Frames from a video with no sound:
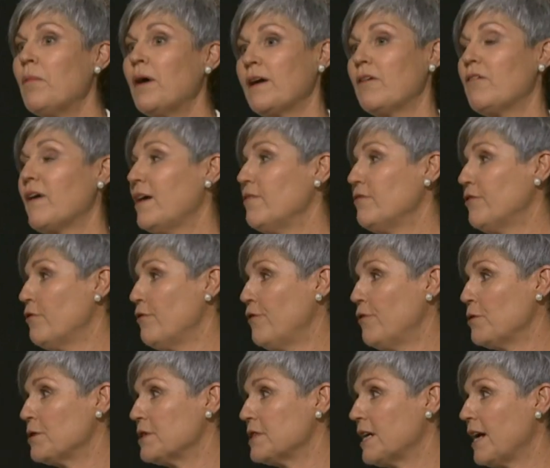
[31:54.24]
am I grateful
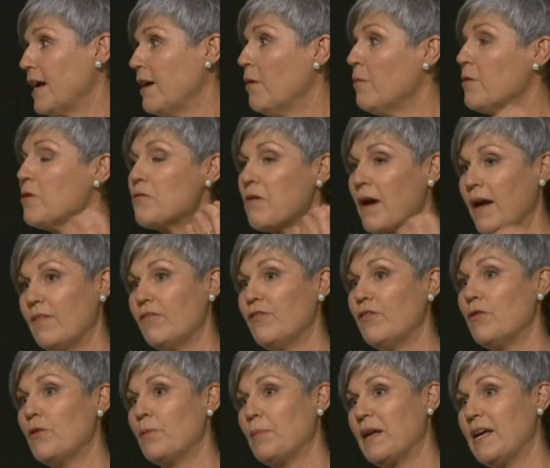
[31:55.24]
for today? I'm
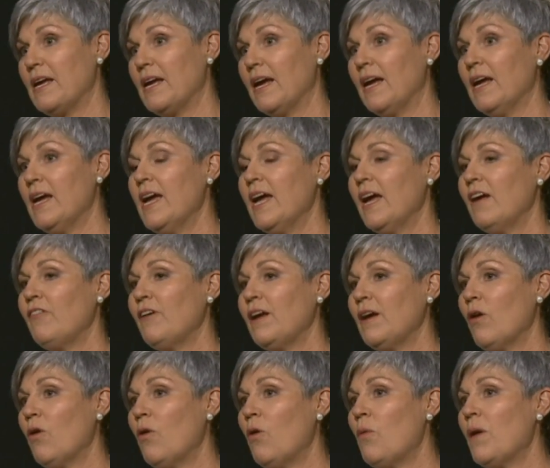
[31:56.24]
grateful to be here. If
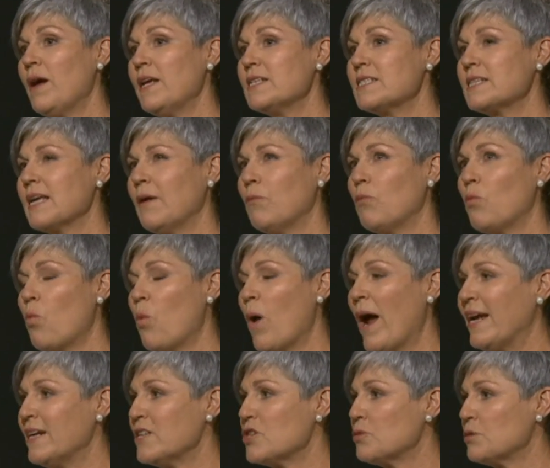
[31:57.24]
he always um,
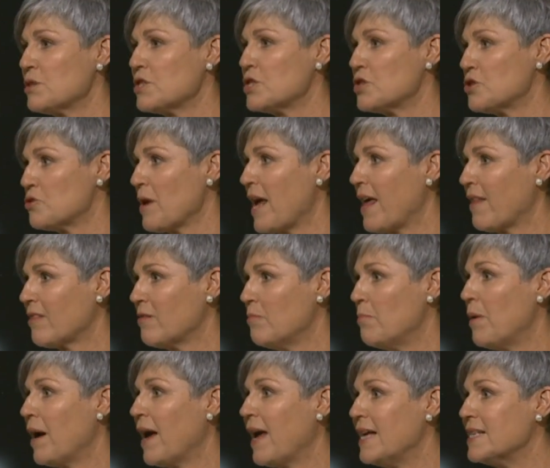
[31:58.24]
went to a strength
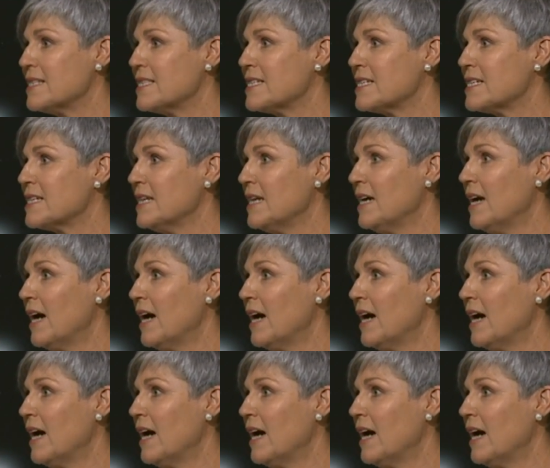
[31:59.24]
based